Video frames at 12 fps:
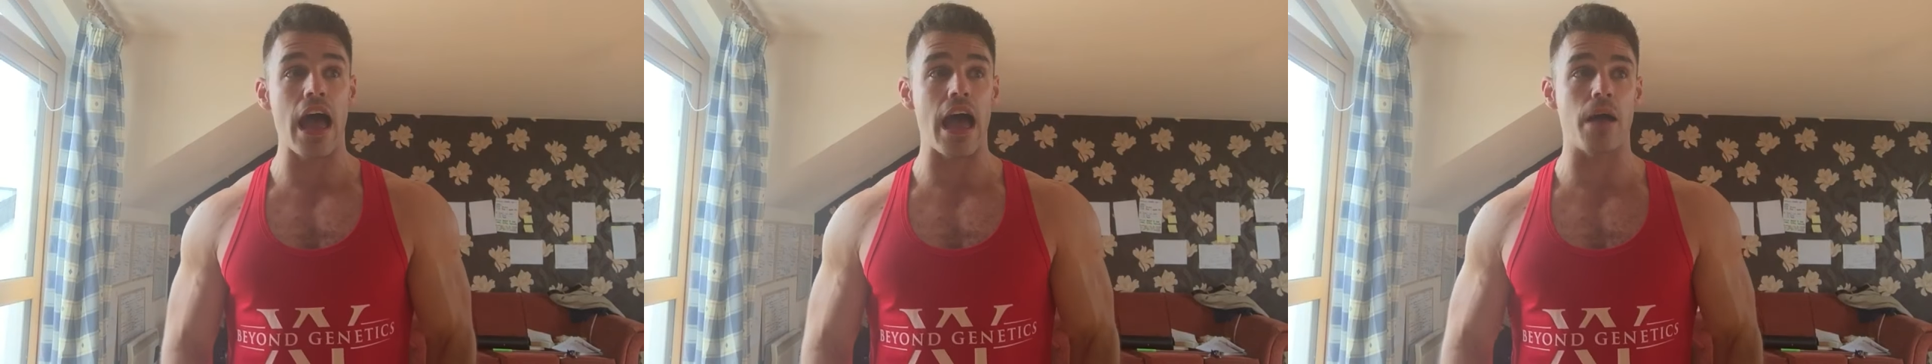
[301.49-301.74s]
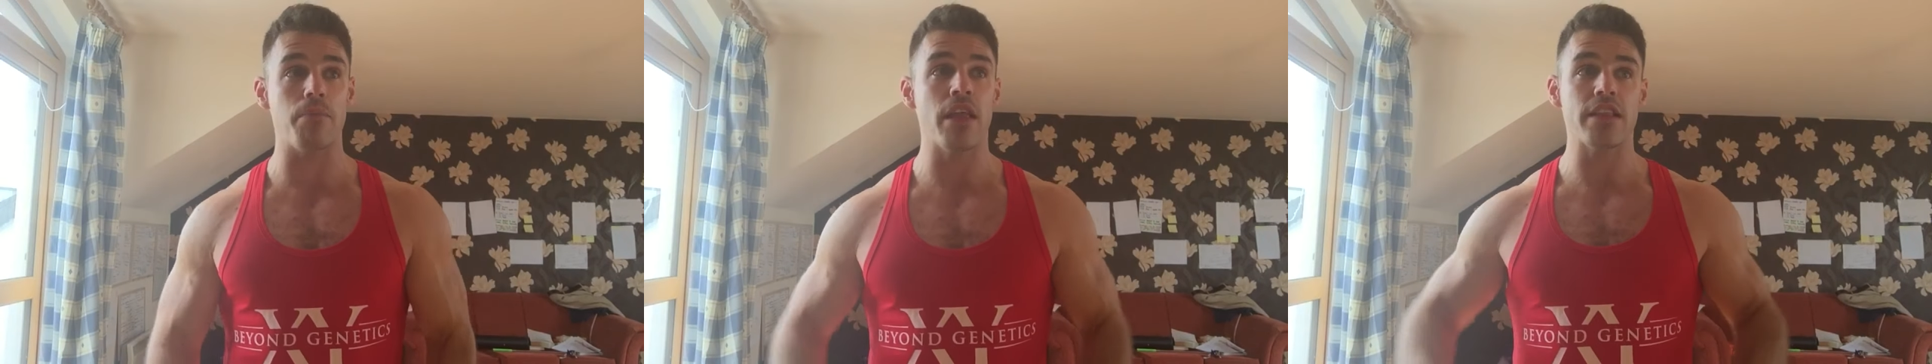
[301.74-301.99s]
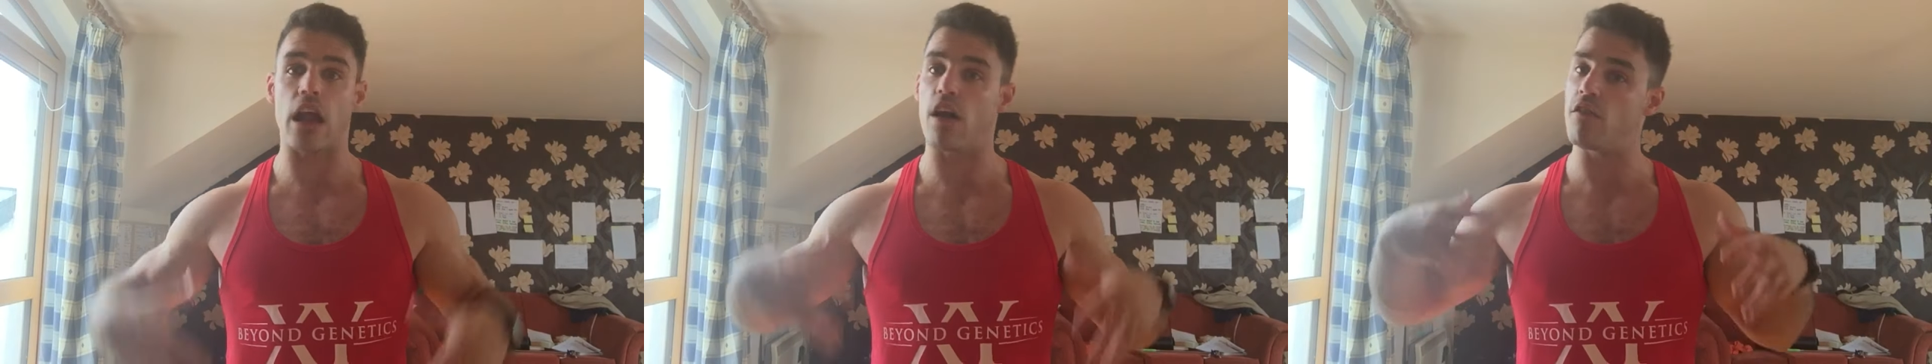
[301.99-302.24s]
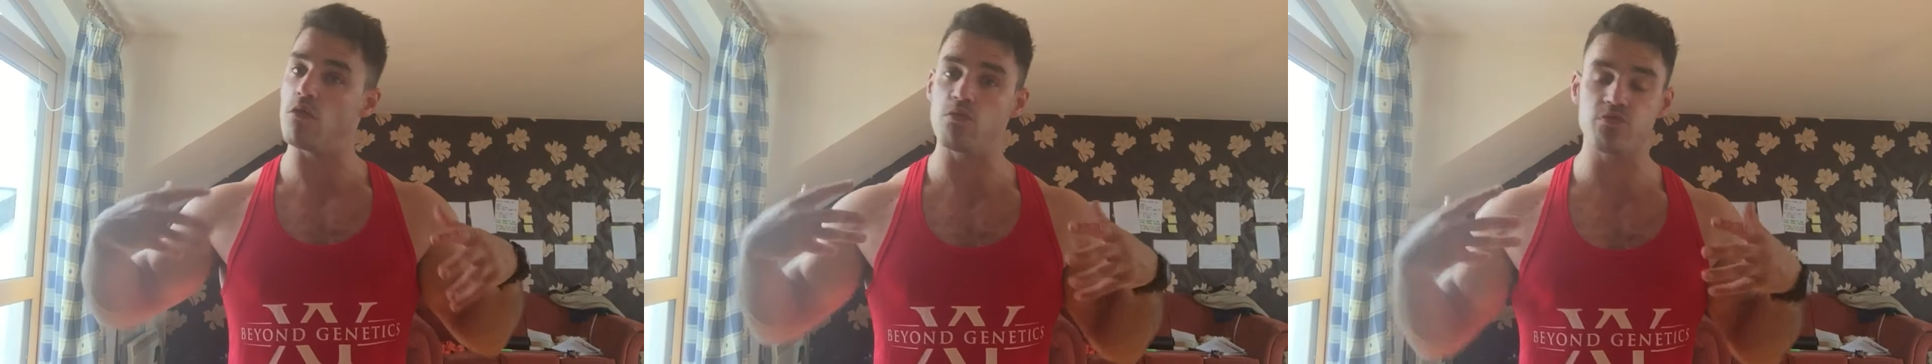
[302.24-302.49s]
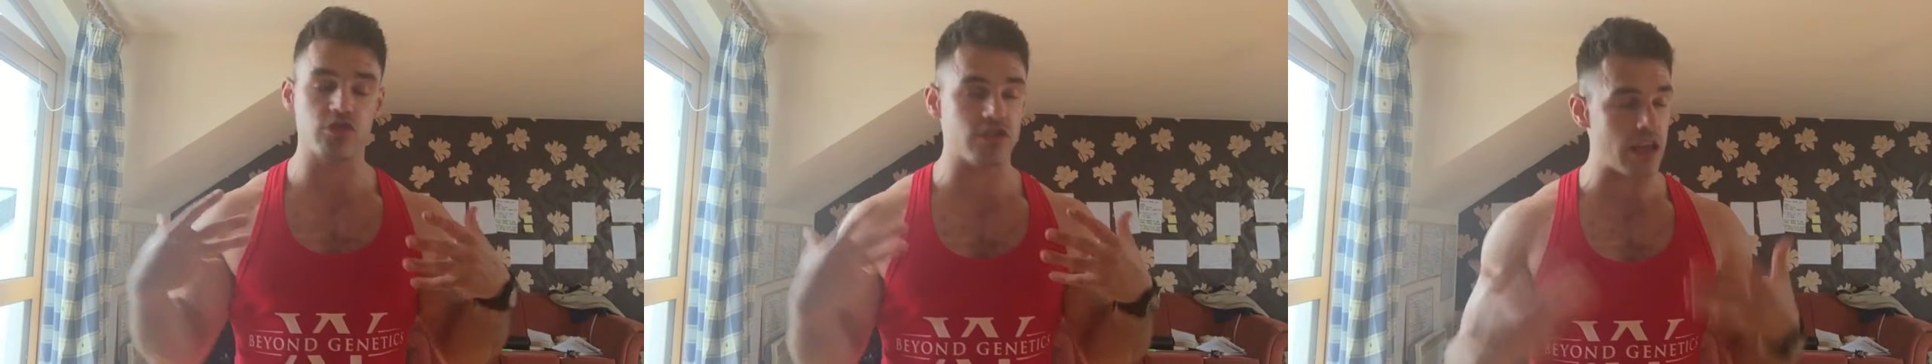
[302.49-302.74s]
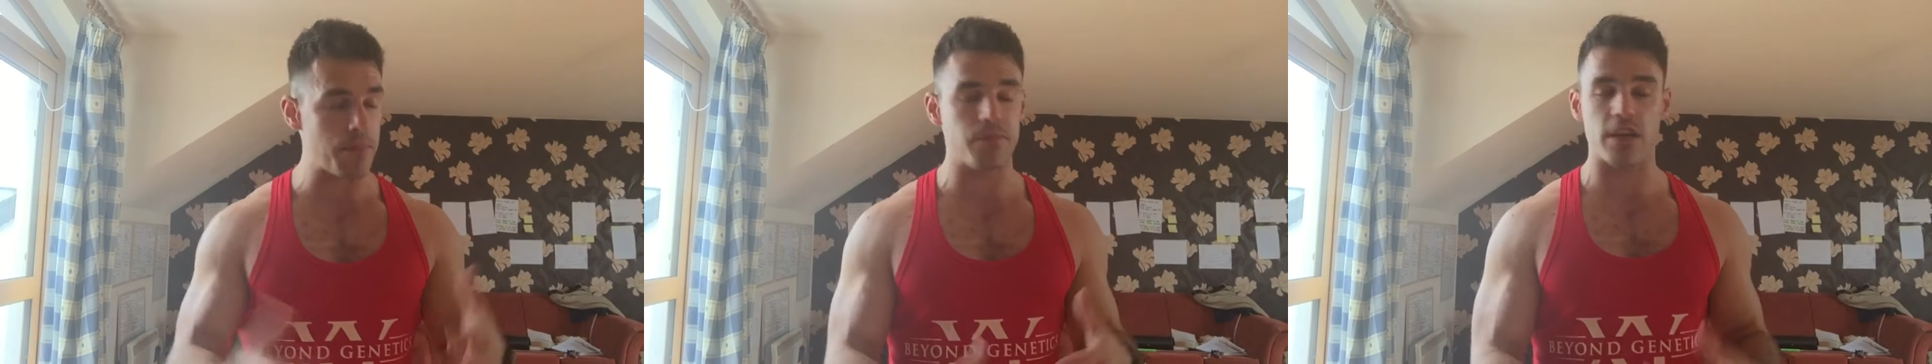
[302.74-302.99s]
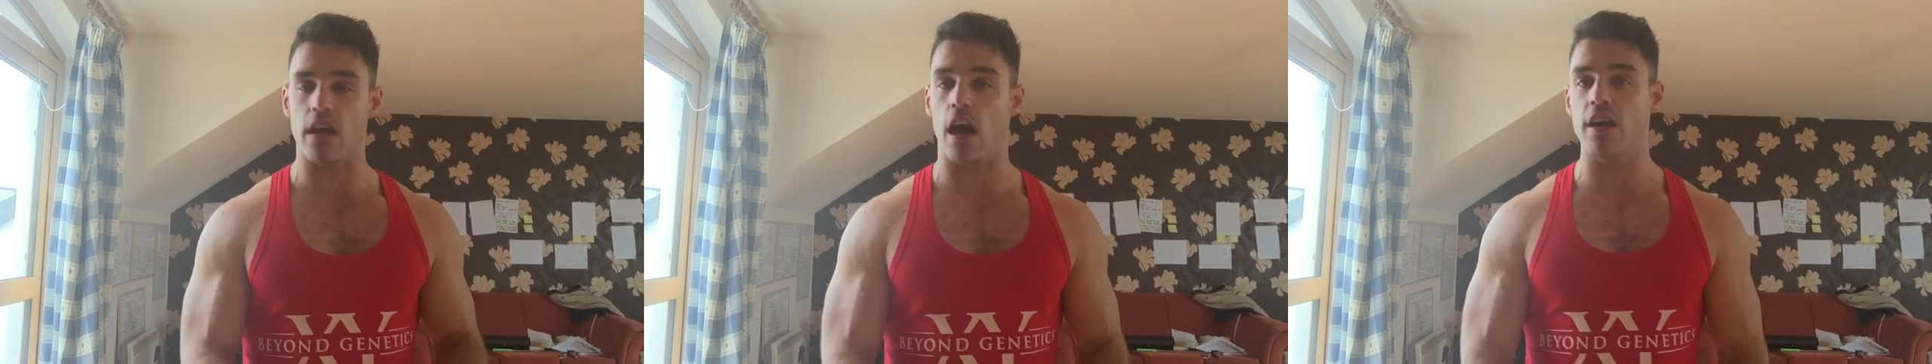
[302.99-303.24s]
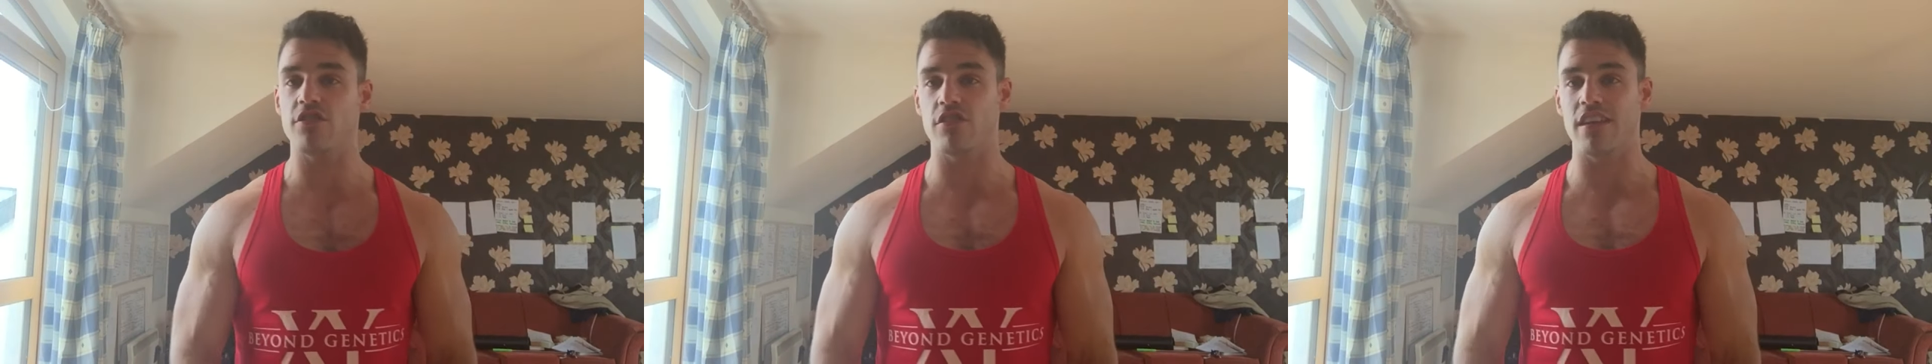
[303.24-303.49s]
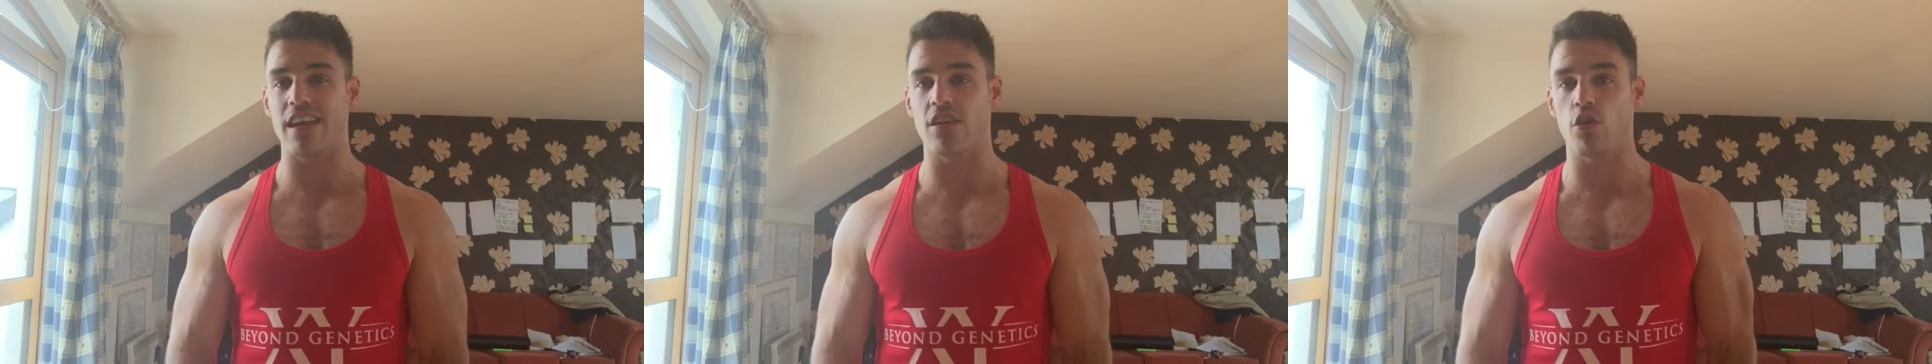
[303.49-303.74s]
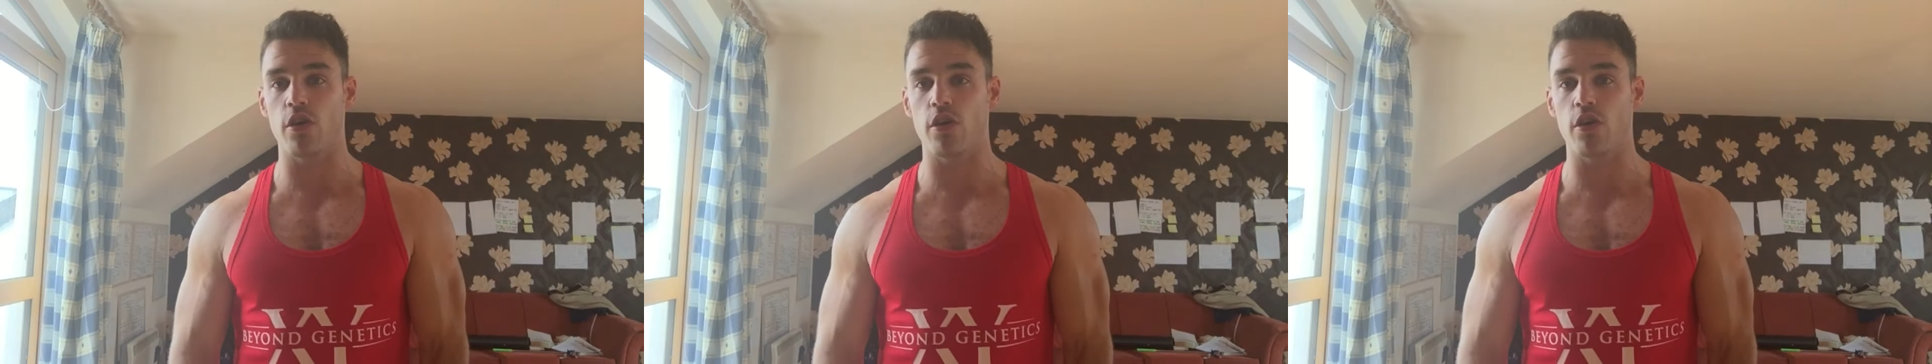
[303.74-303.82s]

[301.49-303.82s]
um, that are dipped in hydrogenated